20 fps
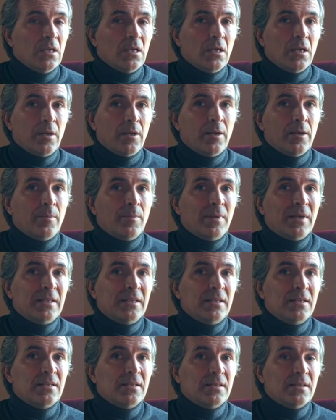but
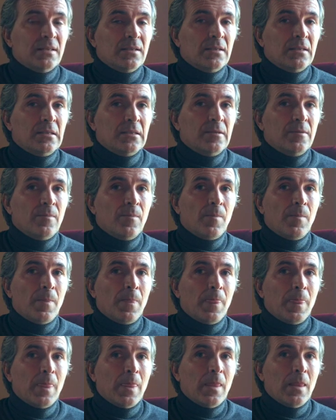is and
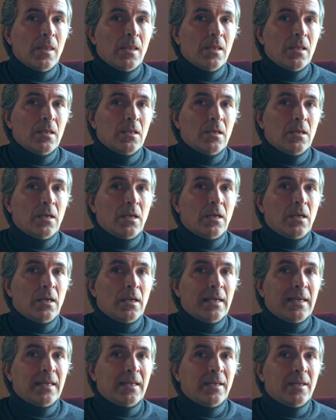
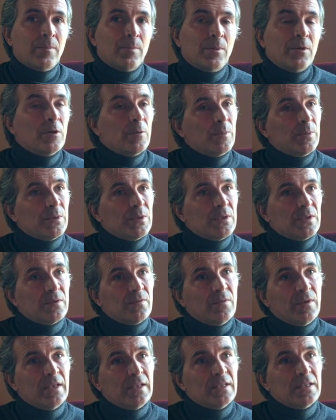a
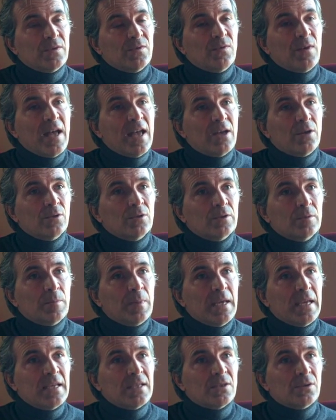purpose that is found
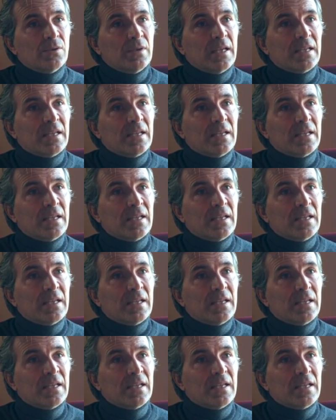based on